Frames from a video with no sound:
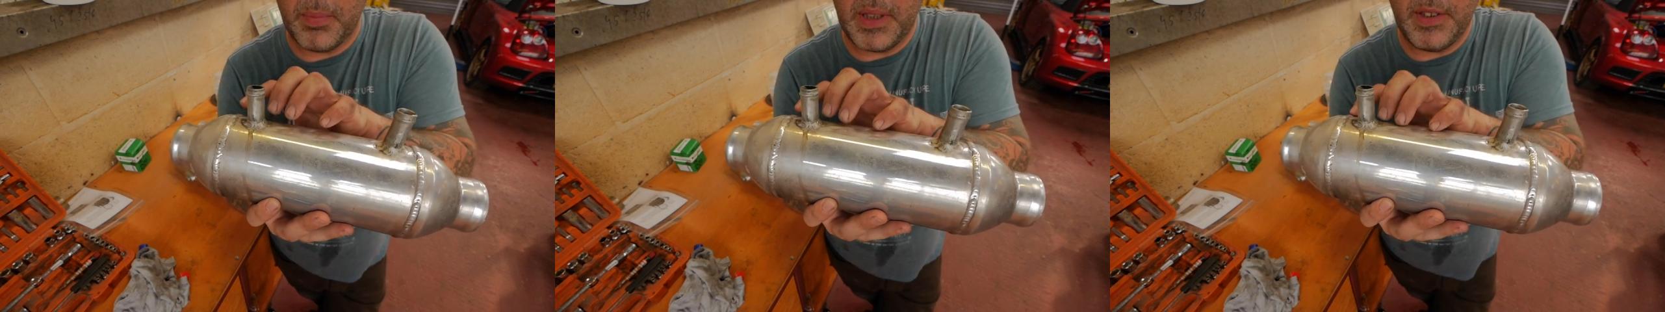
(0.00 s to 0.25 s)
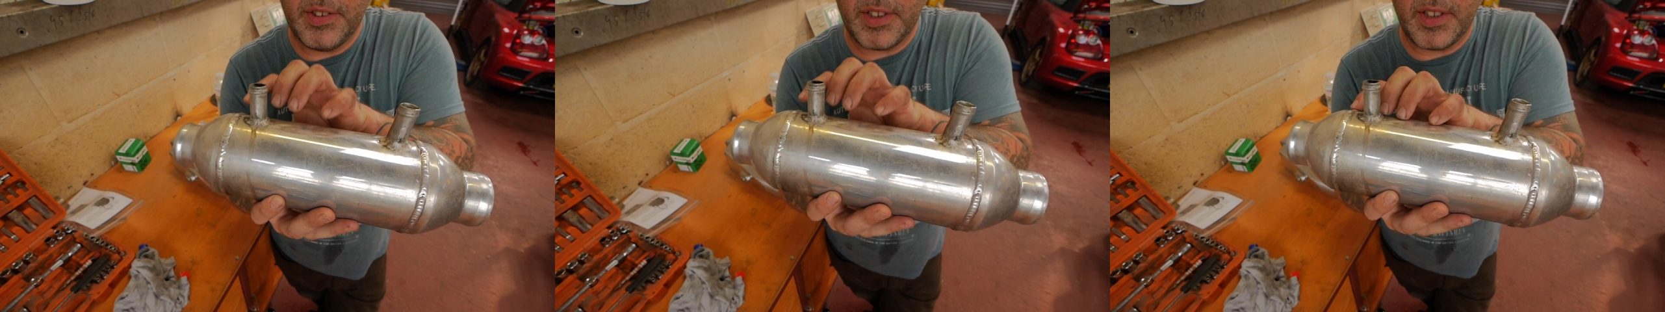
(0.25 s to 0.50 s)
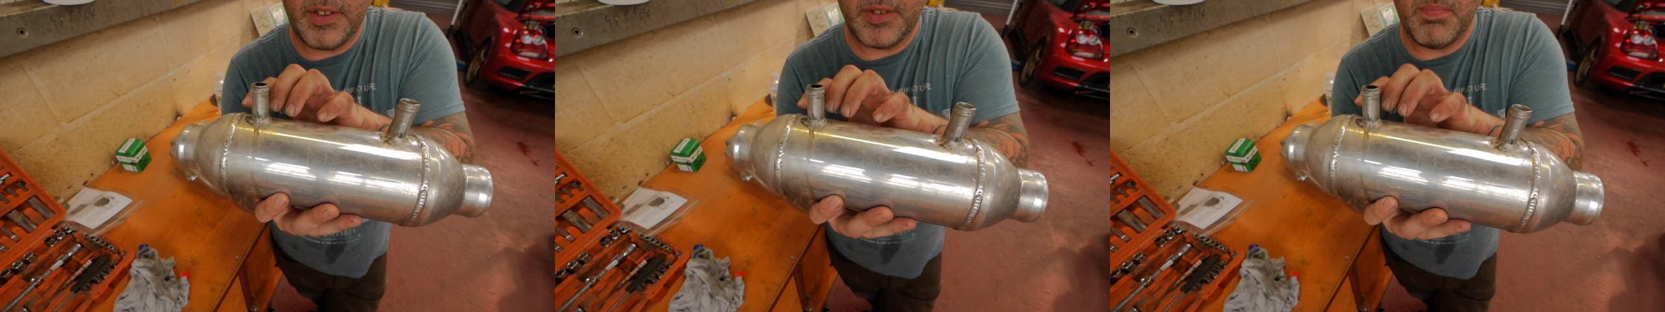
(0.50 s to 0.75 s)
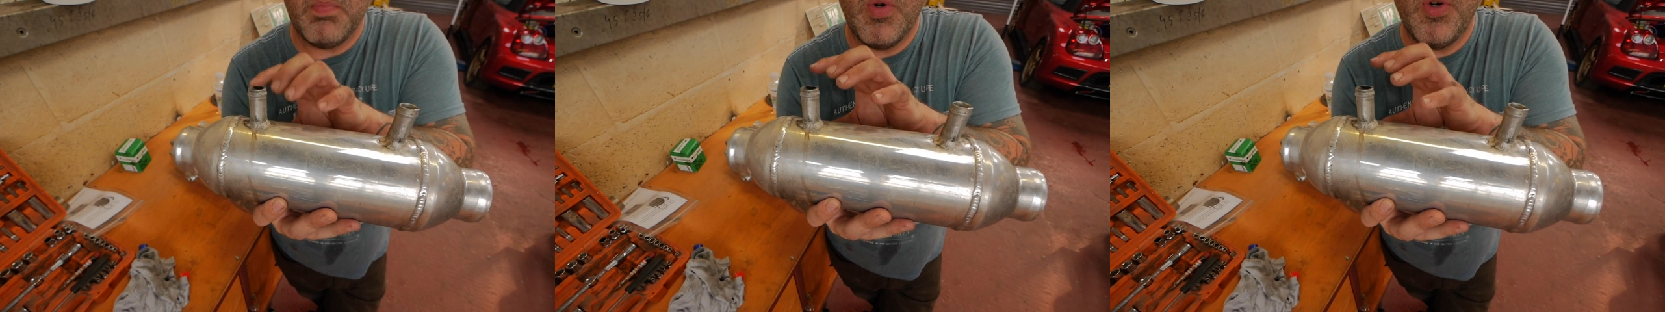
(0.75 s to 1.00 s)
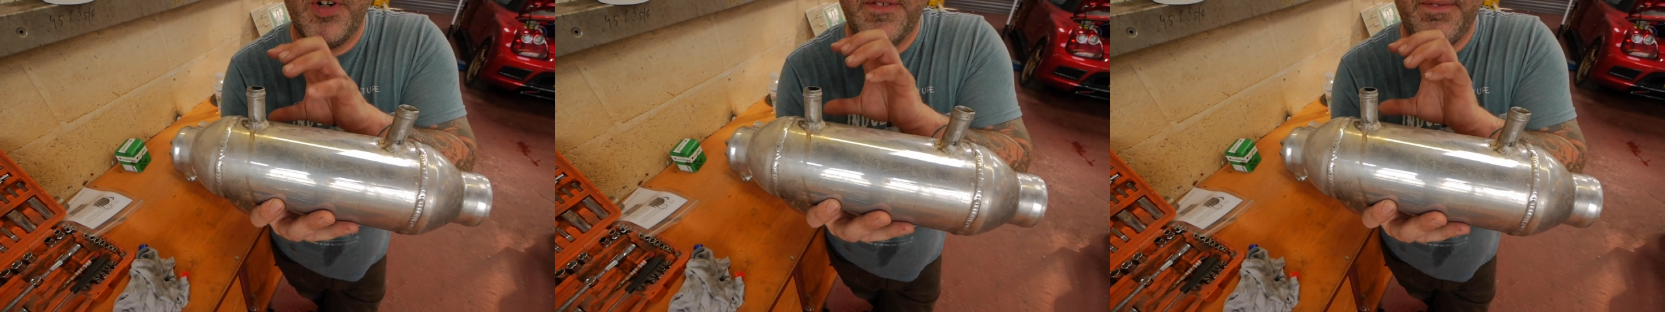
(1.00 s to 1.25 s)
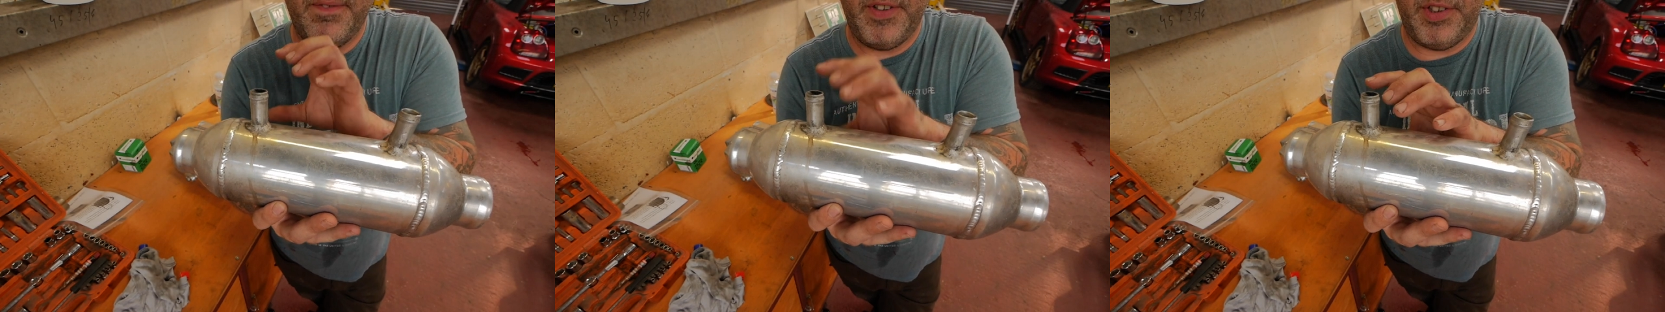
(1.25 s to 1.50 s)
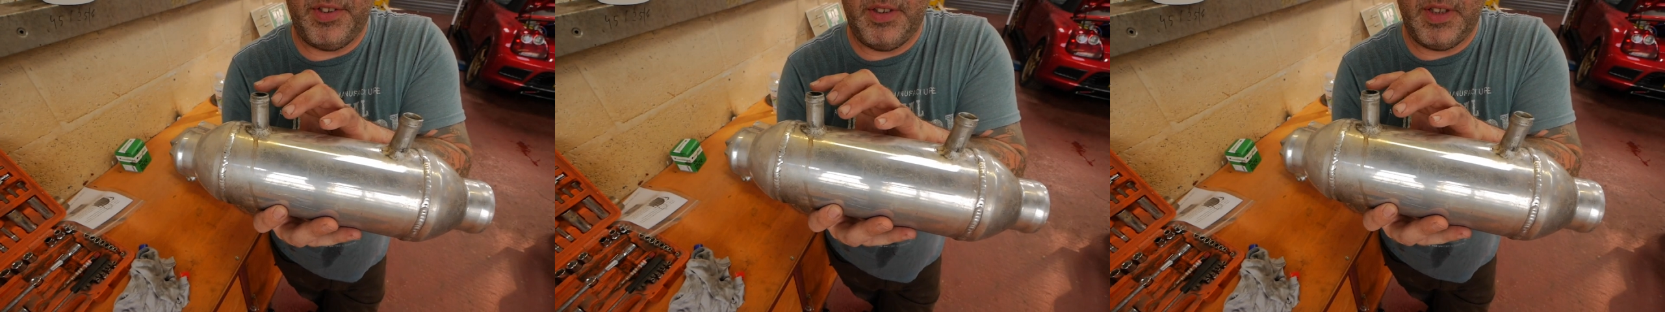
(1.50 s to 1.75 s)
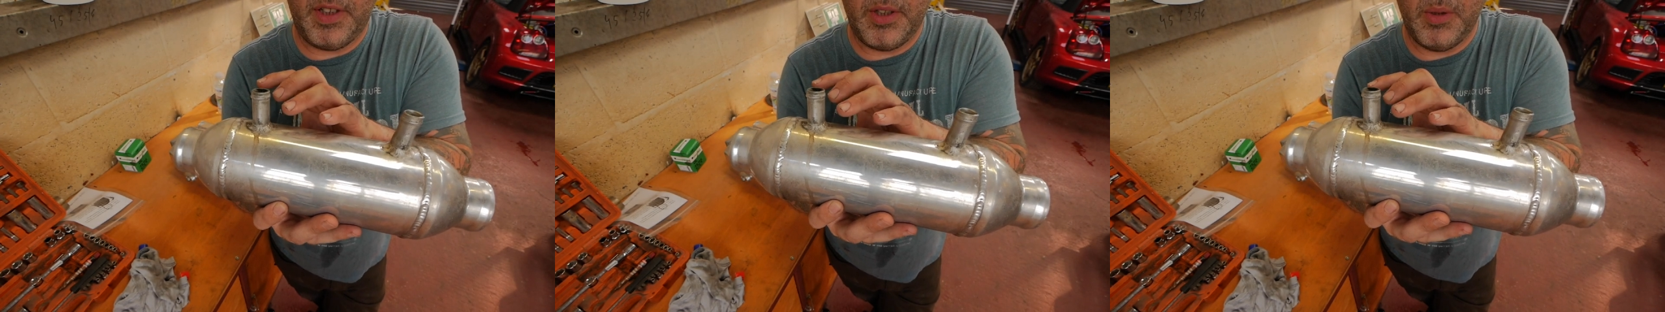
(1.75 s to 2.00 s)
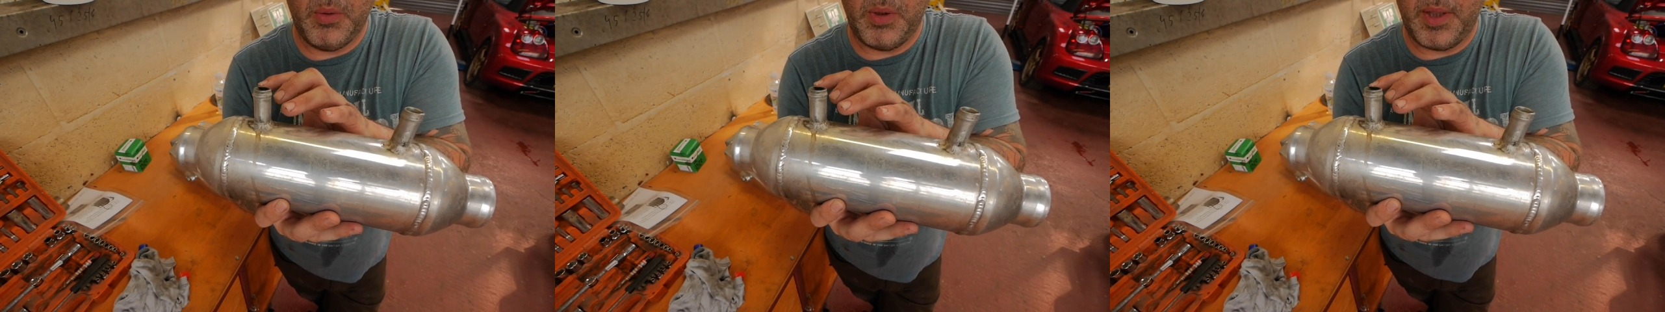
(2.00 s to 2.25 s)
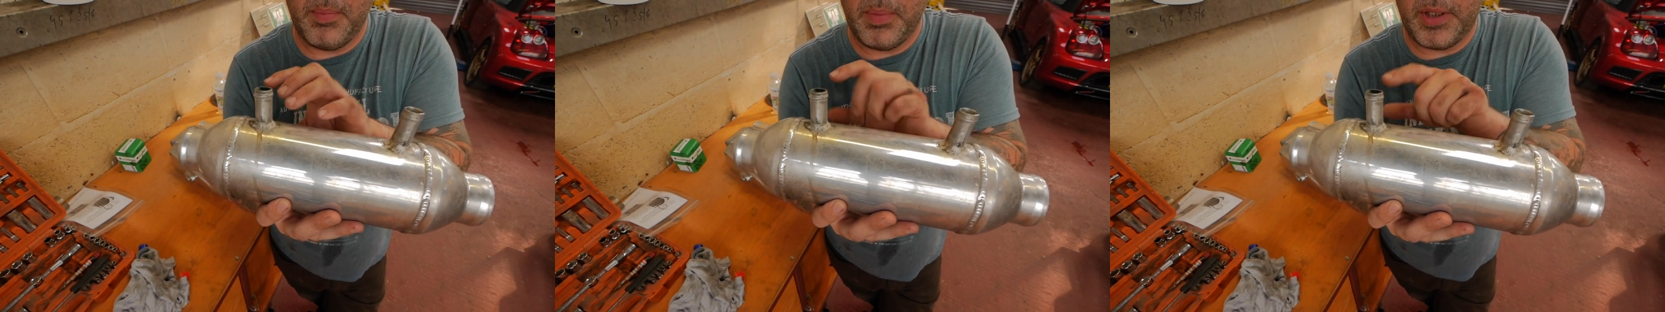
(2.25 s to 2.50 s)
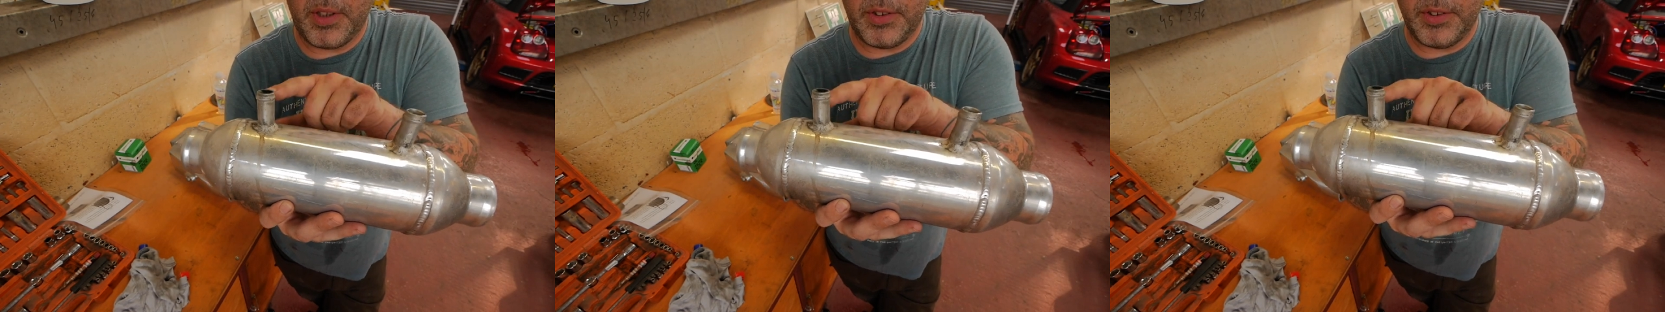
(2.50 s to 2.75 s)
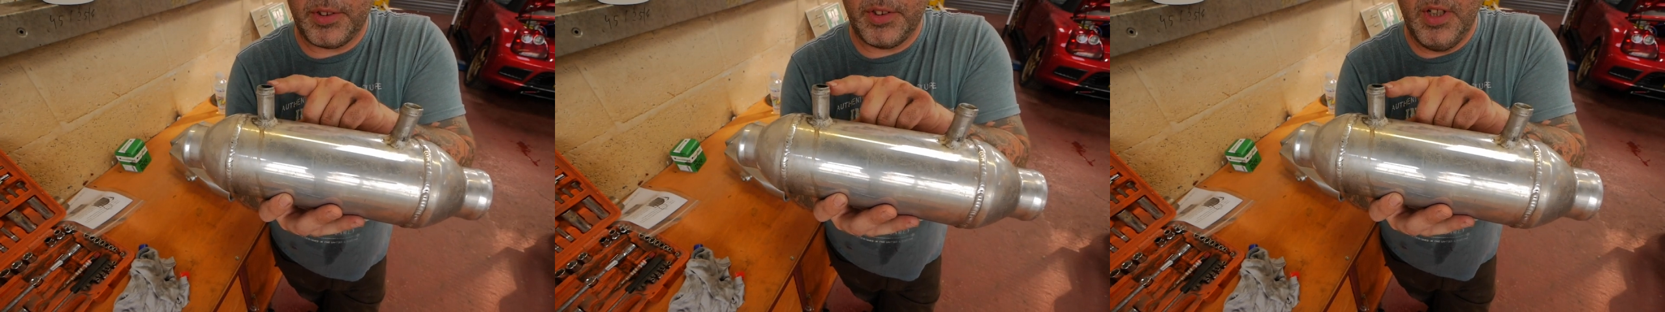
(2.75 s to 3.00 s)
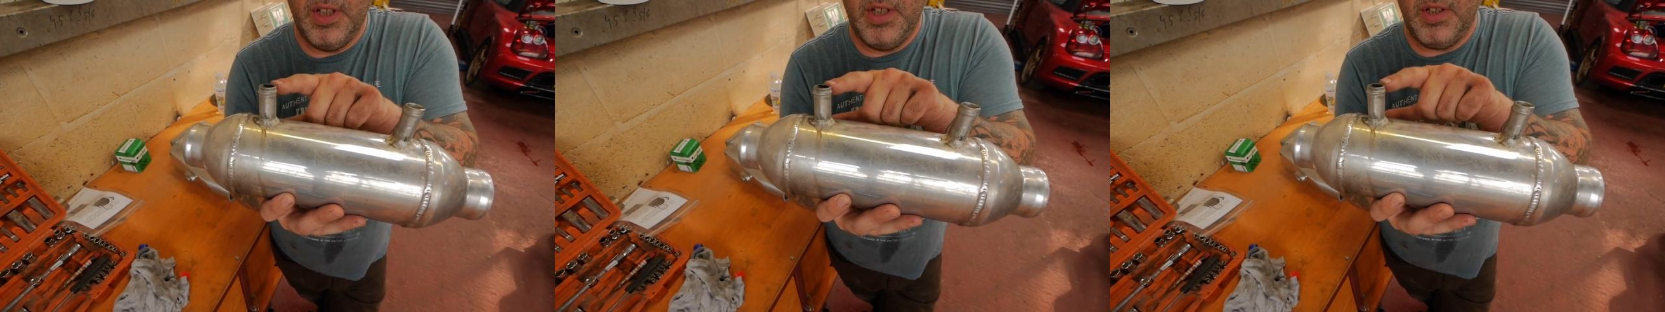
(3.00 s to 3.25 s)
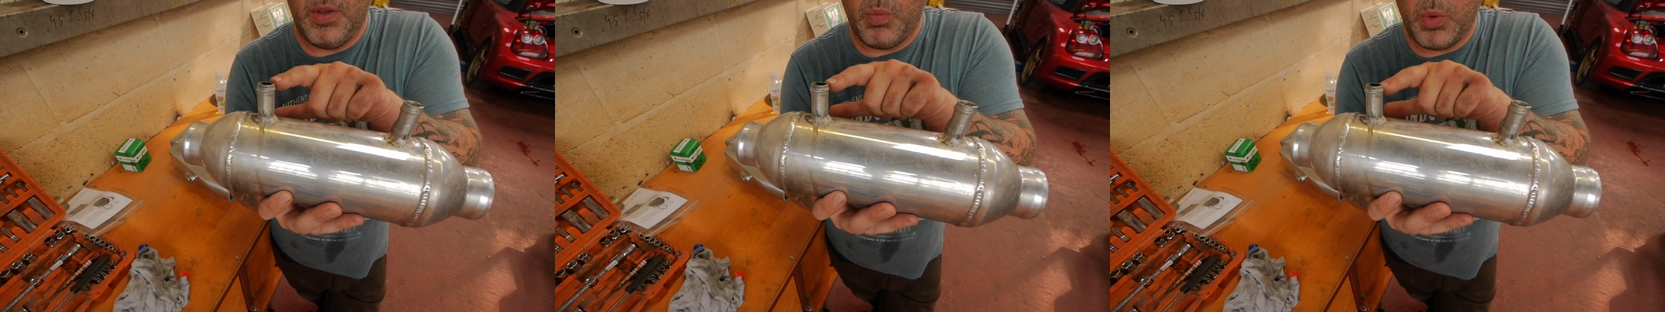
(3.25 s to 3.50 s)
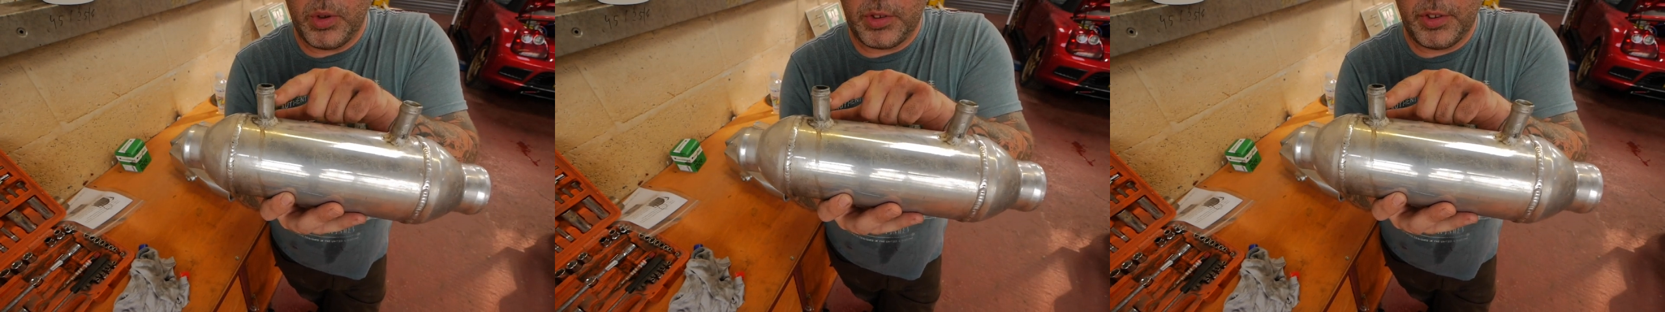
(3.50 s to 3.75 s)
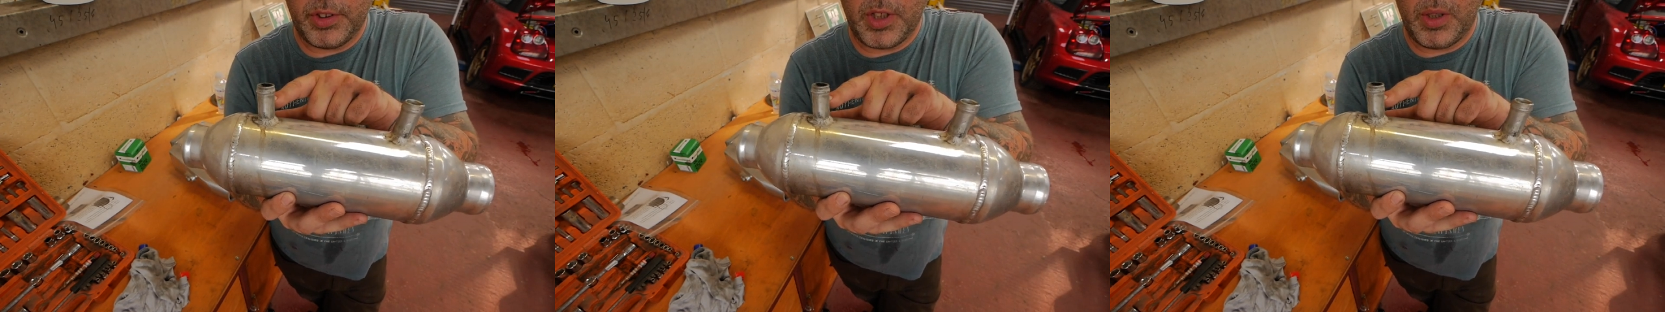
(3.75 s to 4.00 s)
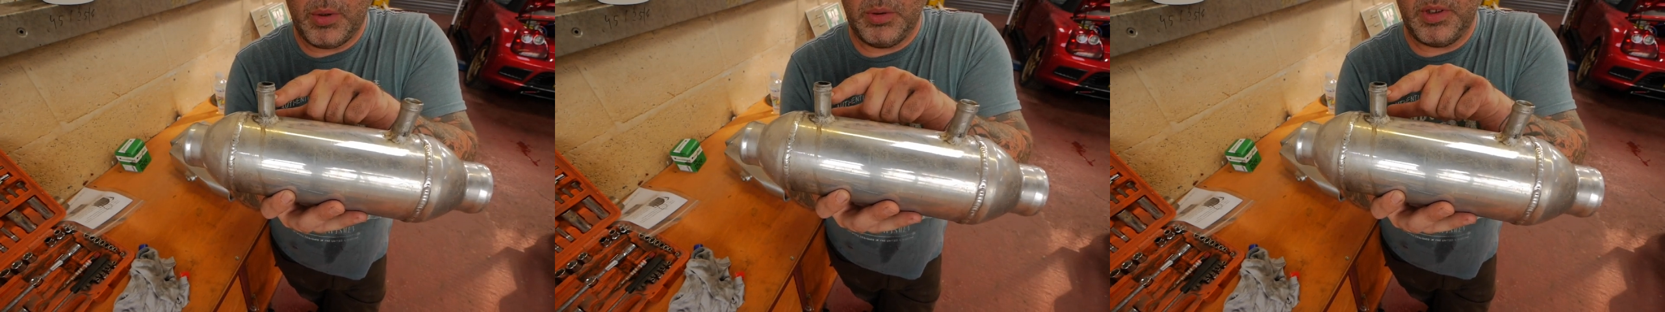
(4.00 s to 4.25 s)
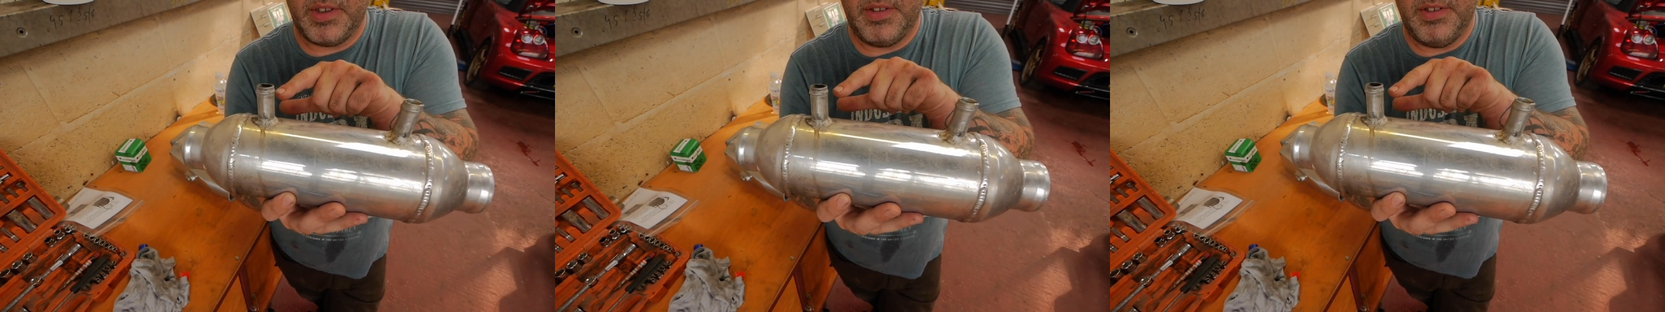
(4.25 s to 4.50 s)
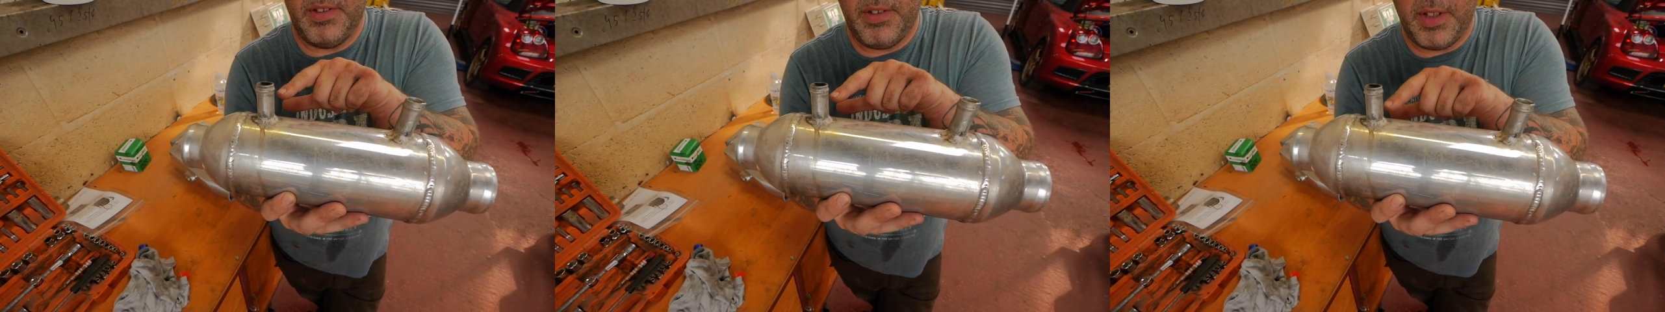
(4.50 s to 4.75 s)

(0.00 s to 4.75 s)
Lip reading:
No face is visible, so there are no lips to read.